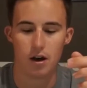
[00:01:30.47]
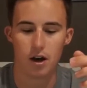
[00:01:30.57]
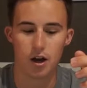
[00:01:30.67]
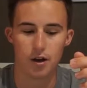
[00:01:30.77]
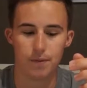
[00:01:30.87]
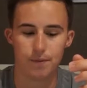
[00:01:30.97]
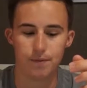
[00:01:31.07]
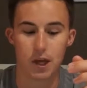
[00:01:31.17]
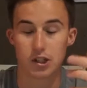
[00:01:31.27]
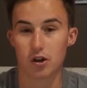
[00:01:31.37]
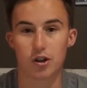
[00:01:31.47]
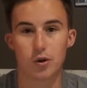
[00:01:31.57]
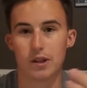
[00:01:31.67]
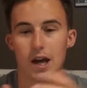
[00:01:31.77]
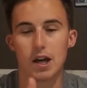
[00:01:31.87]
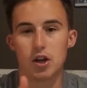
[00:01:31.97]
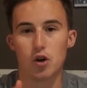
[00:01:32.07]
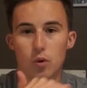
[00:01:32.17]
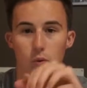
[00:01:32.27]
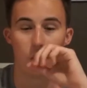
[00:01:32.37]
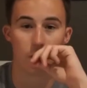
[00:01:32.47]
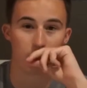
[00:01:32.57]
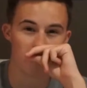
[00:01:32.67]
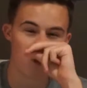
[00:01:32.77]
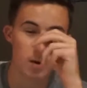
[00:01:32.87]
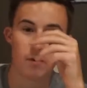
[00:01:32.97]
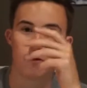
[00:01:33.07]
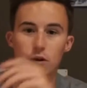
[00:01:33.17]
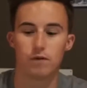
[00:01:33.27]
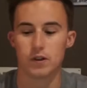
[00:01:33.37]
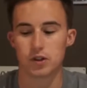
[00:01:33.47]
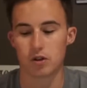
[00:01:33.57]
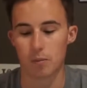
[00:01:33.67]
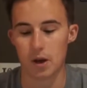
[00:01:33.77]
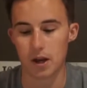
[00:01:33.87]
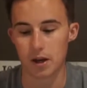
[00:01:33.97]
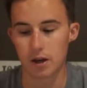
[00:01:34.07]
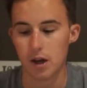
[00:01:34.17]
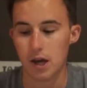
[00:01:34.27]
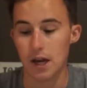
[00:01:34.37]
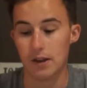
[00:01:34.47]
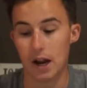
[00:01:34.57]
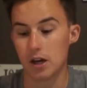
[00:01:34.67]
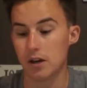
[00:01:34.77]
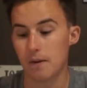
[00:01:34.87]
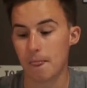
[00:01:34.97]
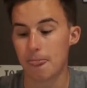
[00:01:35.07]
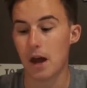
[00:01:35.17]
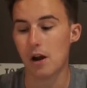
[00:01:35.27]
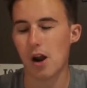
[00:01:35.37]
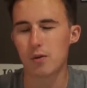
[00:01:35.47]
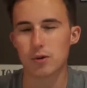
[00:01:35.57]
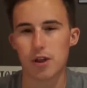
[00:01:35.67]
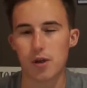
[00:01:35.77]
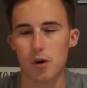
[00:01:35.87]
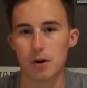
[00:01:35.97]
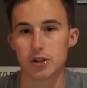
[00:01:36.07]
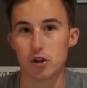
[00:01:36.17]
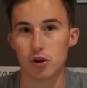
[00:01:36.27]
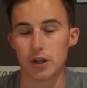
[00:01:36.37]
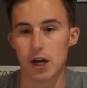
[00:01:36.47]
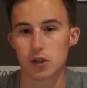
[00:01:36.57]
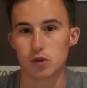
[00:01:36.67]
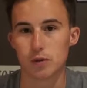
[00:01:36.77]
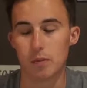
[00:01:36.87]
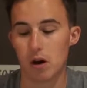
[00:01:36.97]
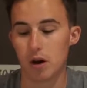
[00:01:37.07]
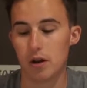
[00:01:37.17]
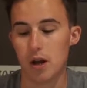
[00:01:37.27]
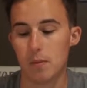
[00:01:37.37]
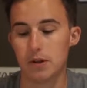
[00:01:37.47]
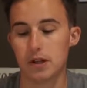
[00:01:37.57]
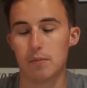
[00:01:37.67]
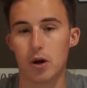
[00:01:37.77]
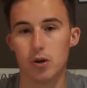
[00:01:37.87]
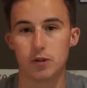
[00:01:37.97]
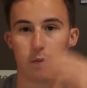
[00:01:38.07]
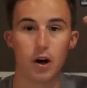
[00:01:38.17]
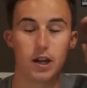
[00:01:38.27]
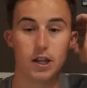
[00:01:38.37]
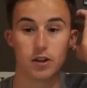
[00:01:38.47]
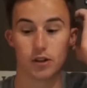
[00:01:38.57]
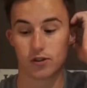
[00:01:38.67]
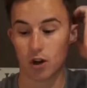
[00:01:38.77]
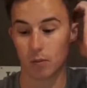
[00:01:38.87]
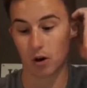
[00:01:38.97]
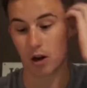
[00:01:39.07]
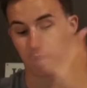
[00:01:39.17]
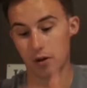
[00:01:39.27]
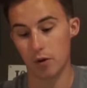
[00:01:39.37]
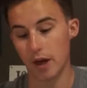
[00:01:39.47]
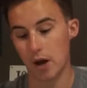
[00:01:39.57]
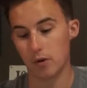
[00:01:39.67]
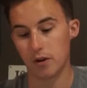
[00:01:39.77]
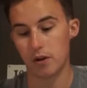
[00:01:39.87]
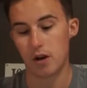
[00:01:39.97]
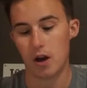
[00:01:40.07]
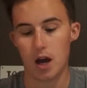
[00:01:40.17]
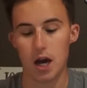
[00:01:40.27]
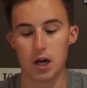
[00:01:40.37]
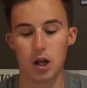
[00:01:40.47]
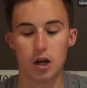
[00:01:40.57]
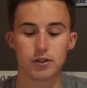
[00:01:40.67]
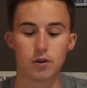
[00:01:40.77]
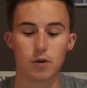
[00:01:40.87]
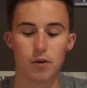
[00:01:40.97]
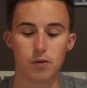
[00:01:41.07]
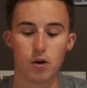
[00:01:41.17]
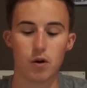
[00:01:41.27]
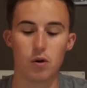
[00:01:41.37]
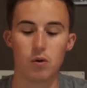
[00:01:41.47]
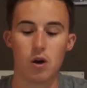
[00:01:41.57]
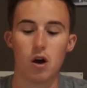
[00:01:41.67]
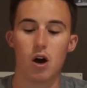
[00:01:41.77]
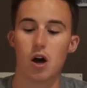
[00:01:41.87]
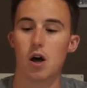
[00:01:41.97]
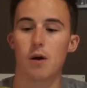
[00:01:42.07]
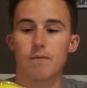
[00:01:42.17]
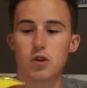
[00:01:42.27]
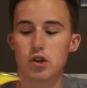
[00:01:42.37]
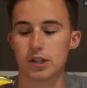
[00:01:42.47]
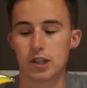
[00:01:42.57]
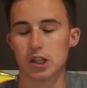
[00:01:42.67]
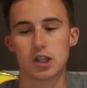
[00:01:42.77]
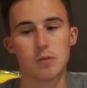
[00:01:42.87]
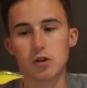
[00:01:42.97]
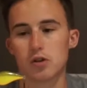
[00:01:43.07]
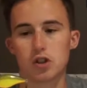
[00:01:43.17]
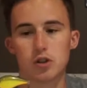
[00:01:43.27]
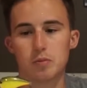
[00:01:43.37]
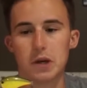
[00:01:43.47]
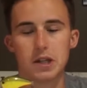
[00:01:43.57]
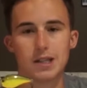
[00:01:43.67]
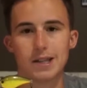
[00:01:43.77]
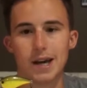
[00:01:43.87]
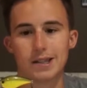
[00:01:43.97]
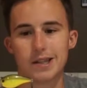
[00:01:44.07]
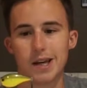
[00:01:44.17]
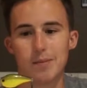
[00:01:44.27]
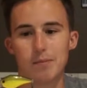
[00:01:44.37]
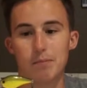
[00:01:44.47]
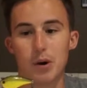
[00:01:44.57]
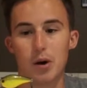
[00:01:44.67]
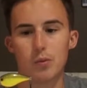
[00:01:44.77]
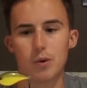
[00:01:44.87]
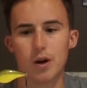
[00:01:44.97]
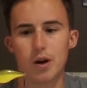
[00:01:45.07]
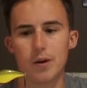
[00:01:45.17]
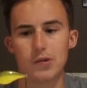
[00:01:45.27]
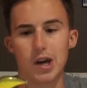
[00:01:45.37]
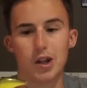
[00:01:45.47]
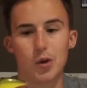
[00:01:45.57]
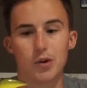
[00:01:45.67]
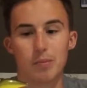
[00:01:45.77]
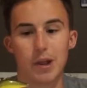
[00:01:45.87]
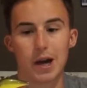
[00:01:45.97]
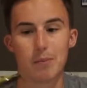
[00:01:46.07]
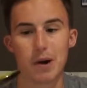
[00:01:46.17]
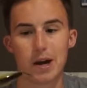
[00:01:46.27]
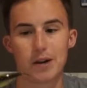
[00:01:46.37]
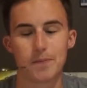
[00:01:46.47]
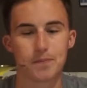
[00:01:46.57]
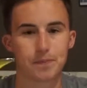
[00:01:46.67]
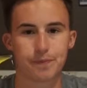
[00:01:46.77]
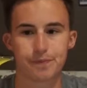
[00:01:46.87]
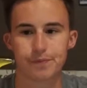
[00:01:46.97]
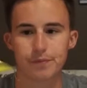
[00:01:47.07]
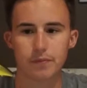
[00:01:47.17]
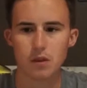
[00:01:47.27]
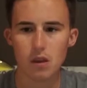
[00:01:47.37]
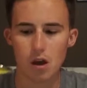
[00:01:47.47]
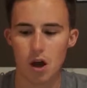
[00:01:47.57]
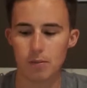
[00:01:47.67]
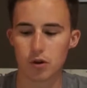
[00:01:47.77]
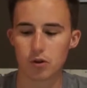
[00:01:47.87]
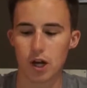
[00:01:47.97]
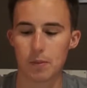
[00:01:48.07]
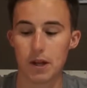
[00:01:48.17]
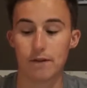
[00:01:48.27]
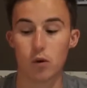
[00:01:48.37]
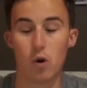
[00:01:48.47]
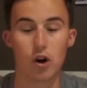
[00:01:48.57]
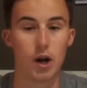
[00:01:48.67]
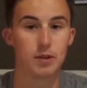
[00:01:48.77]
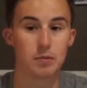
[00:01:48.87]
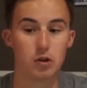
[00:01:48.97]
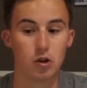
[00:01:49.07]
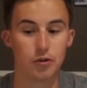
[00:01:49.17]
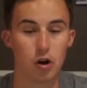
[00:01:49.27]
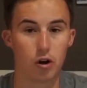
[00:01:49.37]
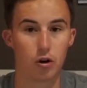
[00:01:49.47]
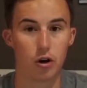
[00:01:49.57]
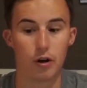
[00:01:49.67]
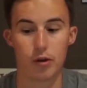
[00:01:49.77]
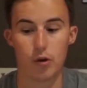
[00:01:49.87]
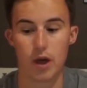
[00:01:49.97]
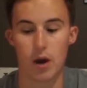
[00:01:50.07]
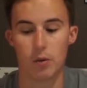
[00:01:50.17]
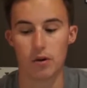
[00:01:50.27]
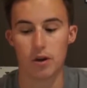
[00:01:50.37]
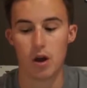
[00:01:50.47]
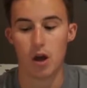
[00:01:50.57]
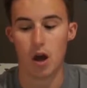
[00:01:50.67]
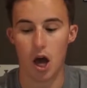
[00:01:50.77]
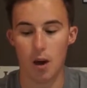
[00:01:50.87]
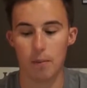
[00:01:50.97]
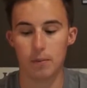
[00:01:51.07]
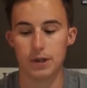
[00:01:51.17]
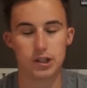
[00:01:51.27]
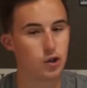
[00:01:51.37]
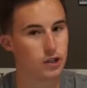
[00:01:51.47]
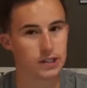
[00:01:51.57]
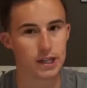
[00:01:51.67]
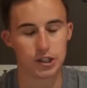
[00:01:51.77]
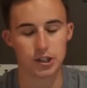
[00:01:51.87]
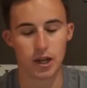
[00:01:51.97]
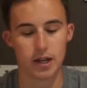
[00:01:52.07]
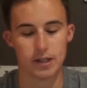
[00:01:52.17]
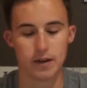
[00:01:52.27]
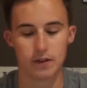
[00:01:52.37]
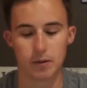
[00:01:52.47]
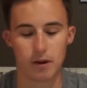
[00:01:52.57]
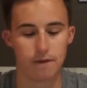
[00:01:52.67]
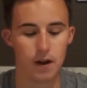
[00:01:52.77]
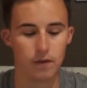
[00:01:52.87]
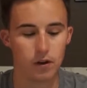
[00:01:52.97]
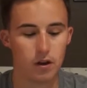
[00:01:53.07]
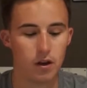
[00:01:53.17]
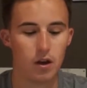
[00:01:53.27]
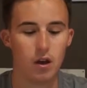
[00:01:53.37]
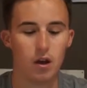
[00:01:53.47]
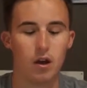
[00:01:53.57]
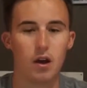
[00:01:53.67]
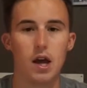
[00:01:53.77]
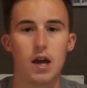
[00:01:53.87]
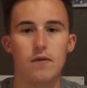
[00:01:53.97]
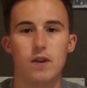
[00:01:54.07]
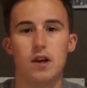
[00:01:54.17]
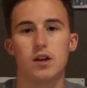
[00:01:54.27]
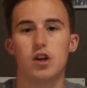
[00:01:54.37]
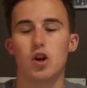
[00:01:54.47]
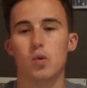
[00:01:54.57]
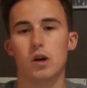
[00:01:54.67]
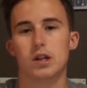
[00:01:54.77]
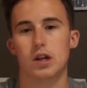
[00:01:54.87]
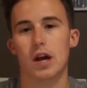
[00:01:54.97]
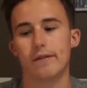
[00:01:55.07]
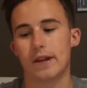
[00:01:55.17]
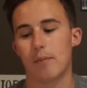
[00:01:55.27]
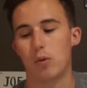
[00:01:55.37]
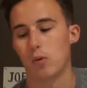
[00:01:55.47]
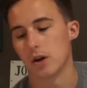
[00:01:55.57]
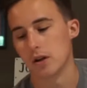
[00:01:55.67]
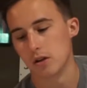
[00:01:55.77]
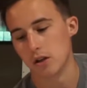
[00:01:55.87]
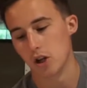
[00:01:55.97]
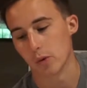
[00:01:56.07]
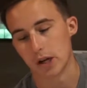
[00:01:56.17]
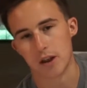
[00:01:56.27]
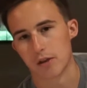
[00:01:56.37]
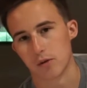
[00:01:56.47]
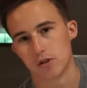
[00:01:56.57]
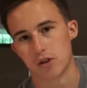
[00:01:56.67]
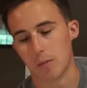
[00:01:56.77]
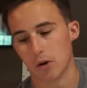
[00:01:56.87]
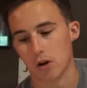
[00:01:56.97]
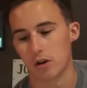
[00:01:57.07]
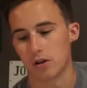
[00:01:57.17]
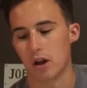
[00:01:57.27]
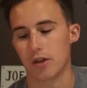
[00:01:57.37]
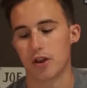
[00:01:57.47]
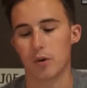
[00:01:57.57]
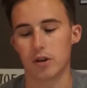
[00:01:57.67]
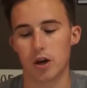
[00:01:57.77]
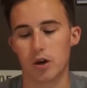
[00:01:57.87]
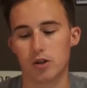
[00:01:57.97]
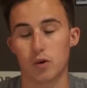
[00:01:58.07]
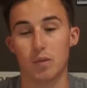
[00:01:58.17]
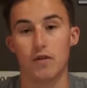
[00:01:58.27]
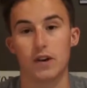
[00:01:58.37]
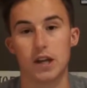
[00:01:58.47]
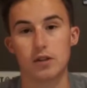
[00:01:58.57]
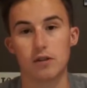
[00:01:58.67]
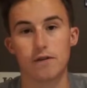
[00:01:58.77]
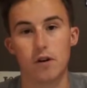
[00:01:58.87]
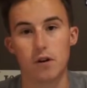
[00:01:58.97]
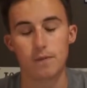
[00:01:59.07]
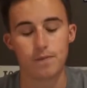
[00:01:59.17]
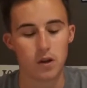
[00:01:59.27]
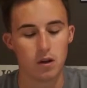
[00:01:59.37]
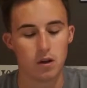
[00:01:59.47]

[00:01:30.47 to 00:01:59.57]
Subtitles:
I start throwing that, when water, right before fish start bedding. And then I don't really throw it much during the actual spawn, but then post spawn into the summer, I'll throw that one. I'll also throw, a similar, just bait the exact same, but yellow with a black back. Little crankbait. If the water happens to be a little darker, I'll throw that one. But the sexy shad is definitely my favorite. And then and at that point, we're getting through summer, done throwing those, and we're moving into the fall.